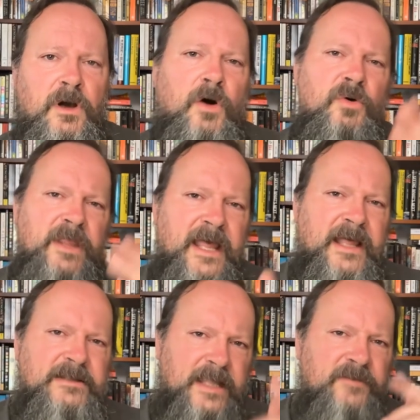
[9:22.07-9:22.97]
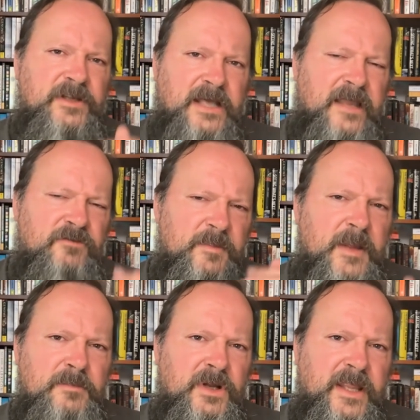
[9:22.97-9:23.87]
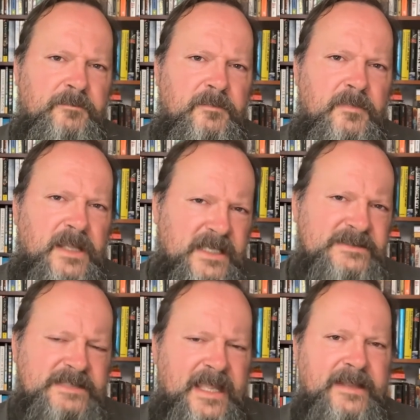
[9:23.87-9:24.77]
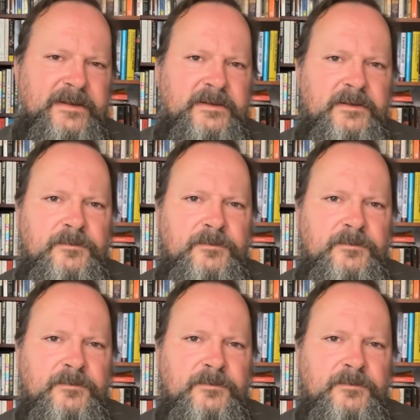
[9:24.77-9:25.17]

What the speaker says: "Oh yeah, David, I remember him. He's dead."